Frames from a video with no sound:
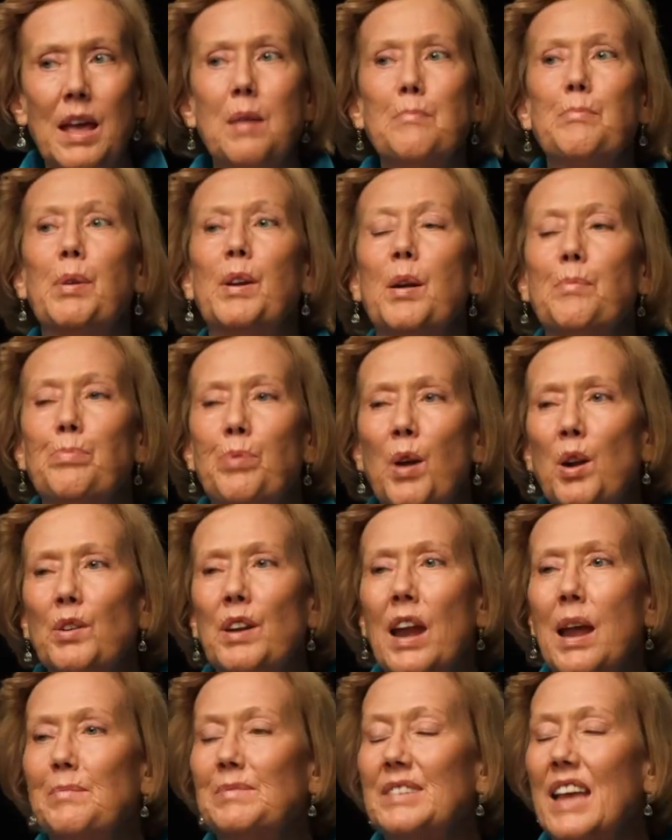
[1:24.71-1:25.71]
but our
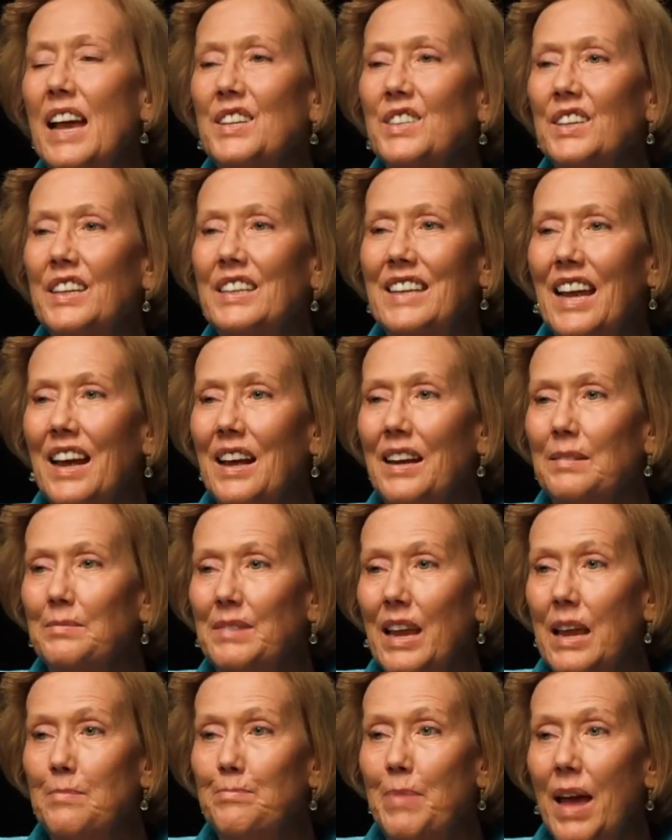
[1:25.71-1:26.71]
programs actually
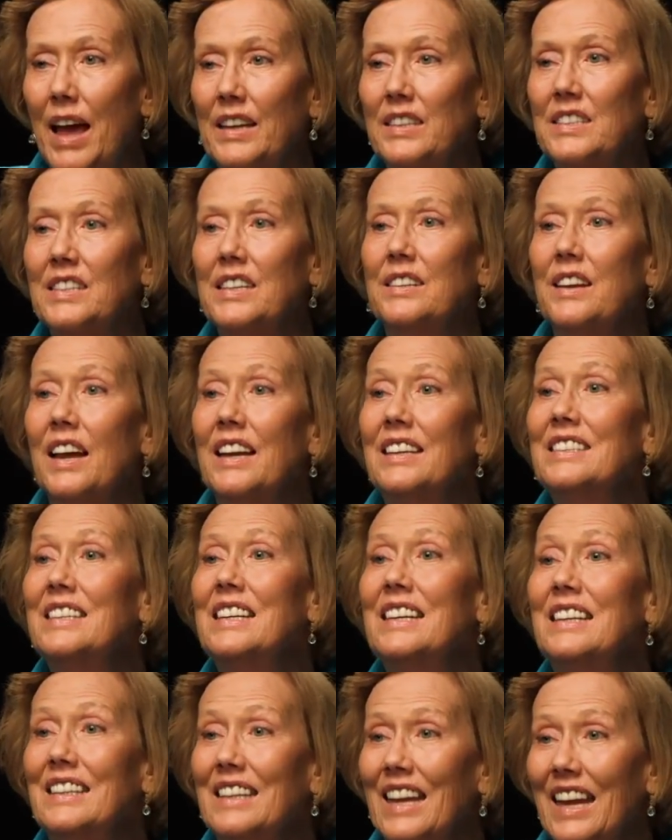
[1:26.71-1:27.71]
date back to
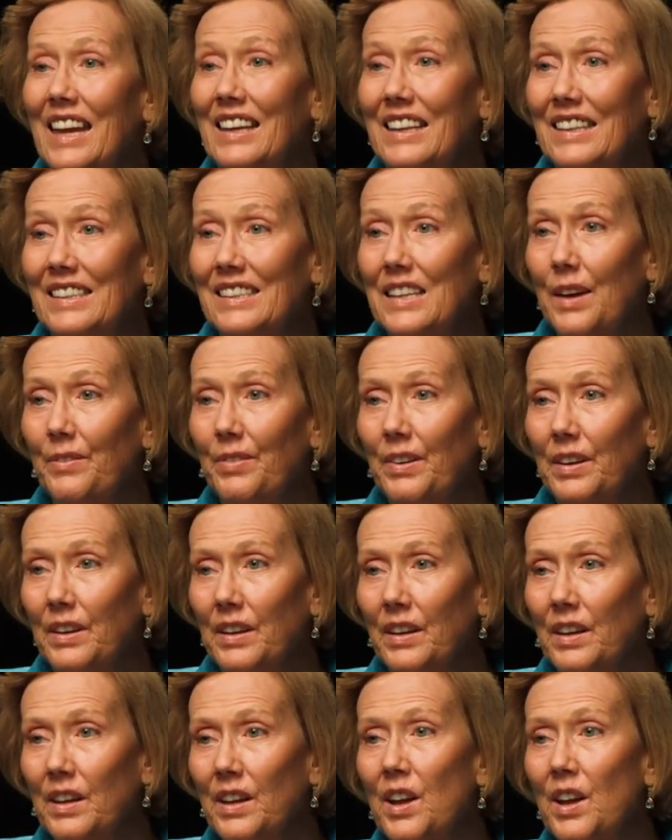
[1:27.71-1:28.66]
nineteen eighty-seven.